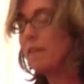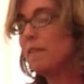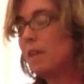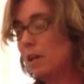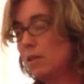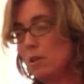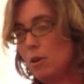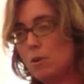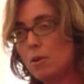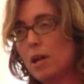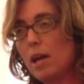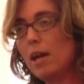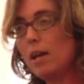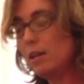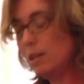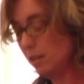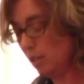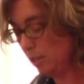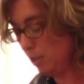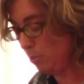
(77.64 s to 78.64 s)
that they
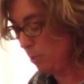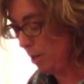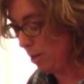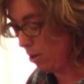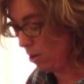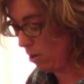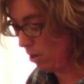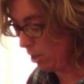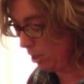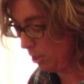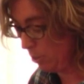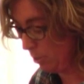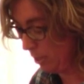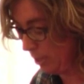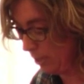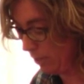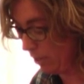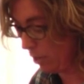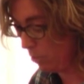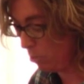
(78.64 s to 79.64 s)
locate a speaker in a
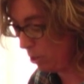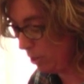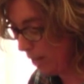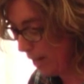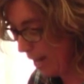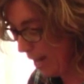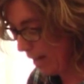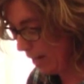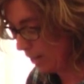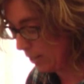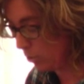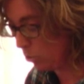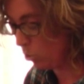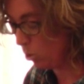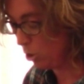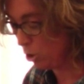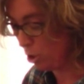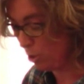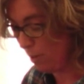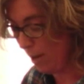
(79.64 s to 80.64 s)
specific place,
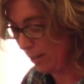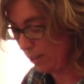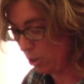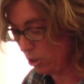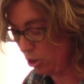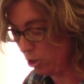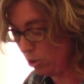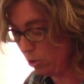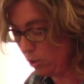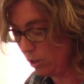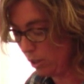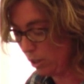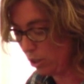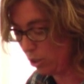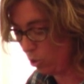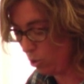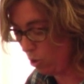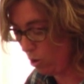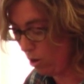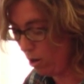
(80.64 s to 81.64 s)
Worcester,
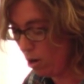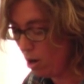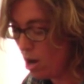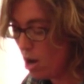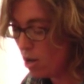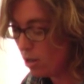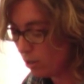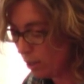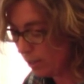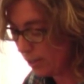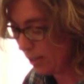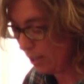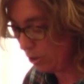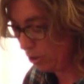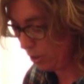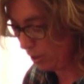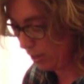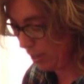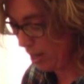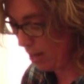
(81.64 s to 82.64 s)
Massachusetts, or Los
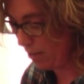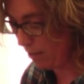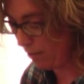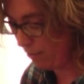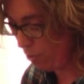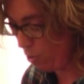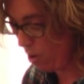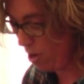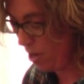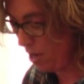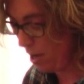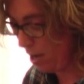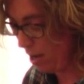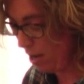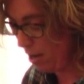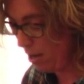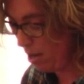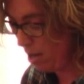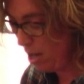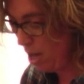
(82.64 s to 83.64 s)
Angeles,
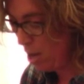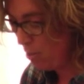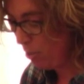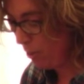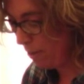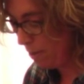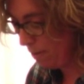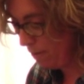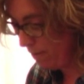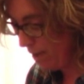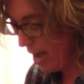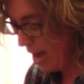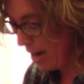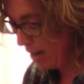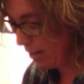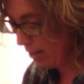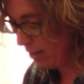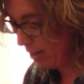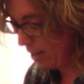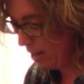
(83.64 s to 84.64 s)
California, but the
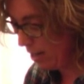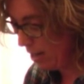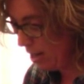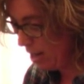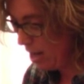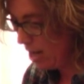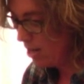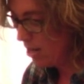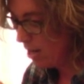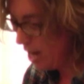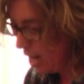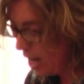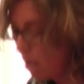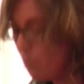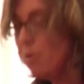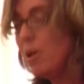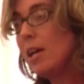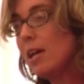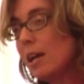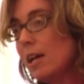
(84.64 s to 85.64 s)
fact that
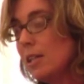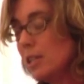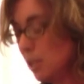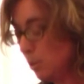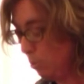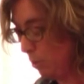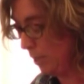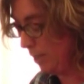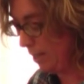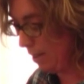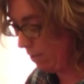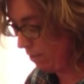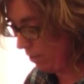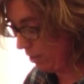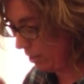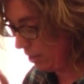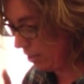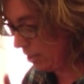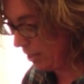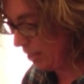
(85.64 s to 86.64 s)
naming and
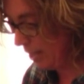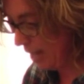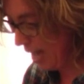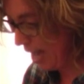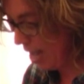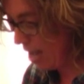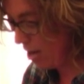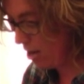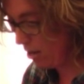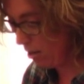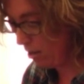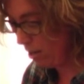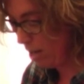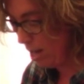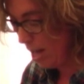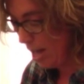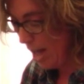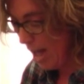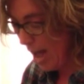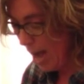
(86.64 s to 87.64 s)
specific
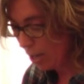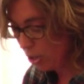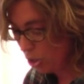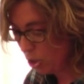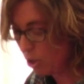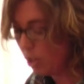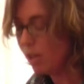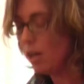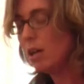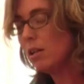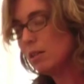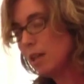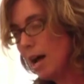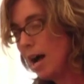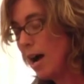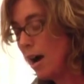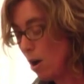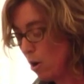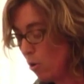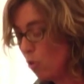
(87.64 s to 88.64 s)
detail actually
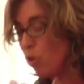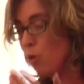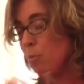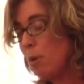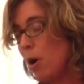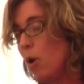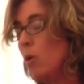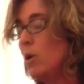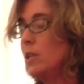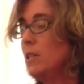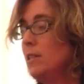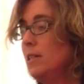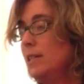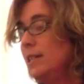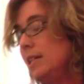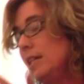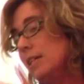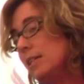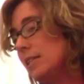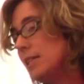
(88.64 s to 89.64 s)
allow the poet to
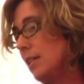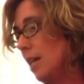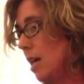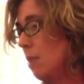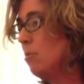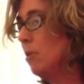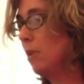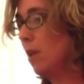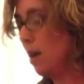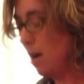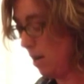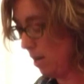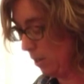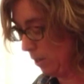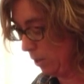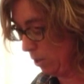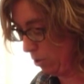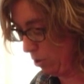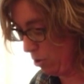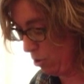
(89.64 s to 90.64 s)

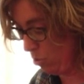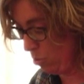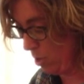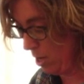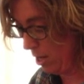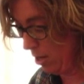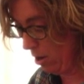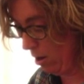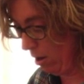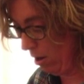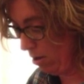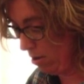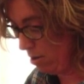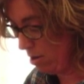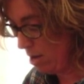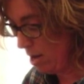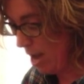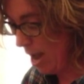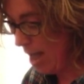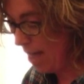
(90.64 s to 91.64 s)
destabilize the reader
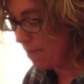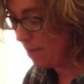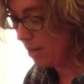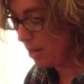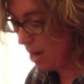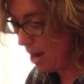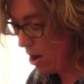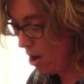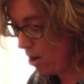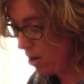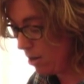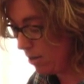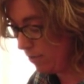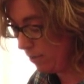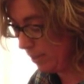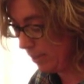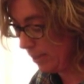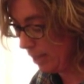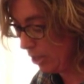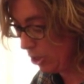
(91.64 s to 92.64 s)
and the narrative
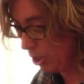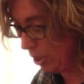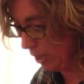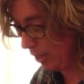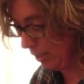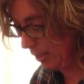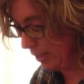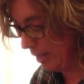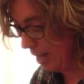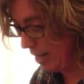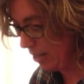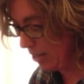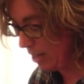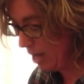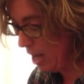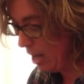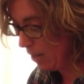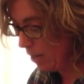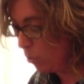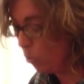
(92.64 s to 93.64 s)
to such an
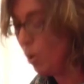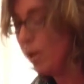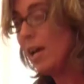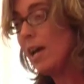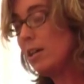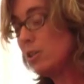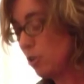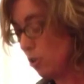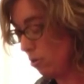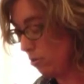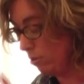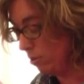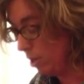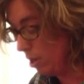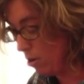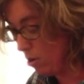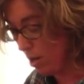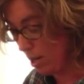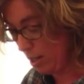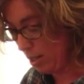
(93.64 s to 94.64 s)
extent that we enter
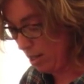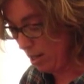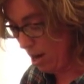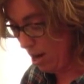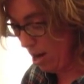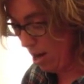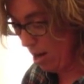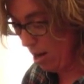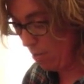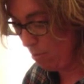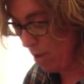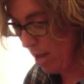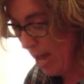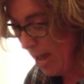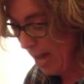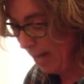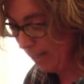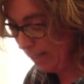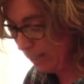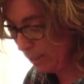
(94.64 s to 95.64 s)
lyric time
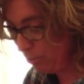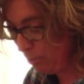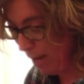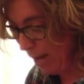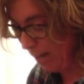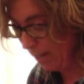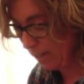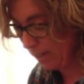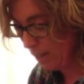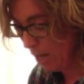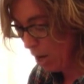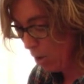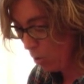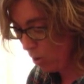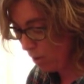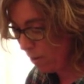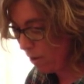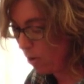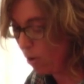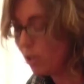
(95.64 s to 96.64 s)
and space
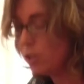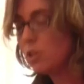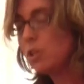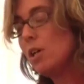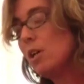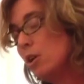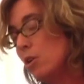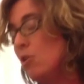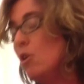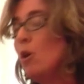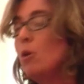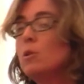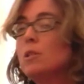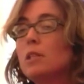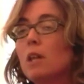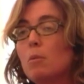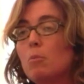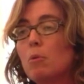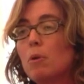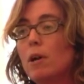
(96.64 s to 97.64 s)
where there is no
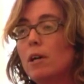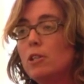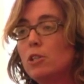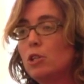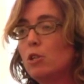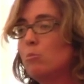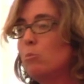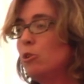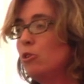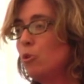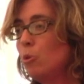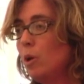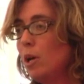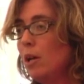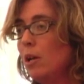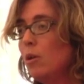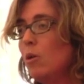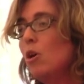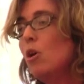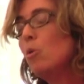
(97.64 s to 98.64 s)
separation
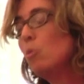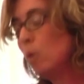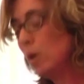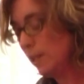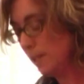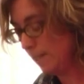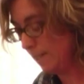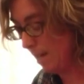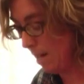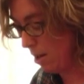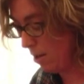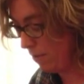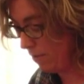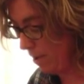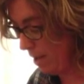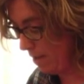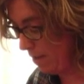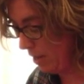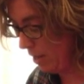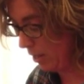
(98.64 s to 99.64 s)
between
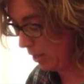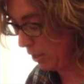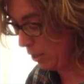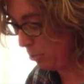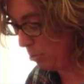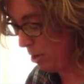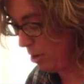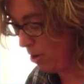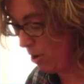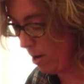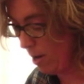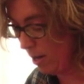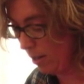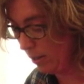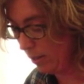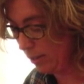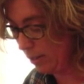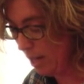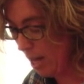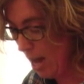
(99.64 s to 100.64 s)
oneself and the
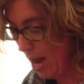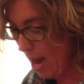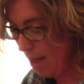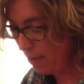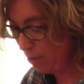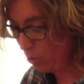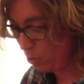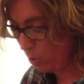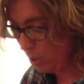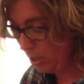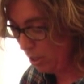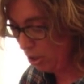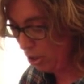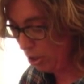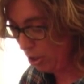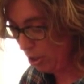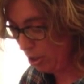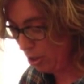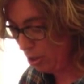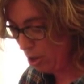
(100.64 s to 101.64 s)
experience, and the
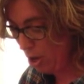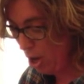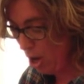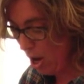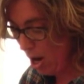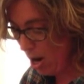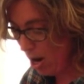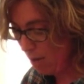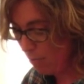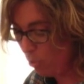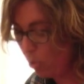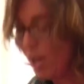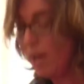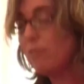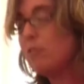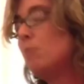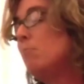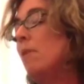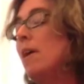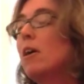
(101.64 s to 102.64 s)
region we
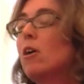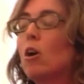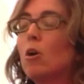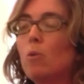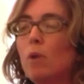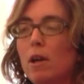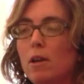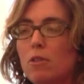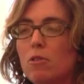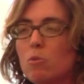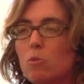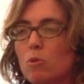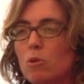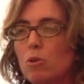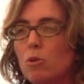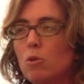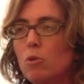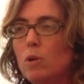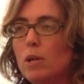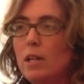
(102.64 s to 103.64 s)
have to make our way
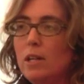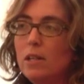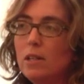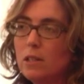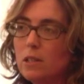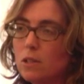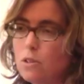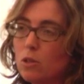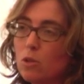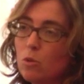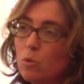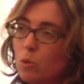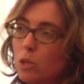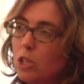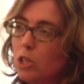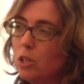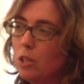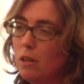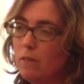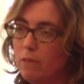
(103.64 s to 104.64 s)
through is the
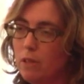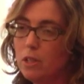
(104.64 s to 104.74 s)
region of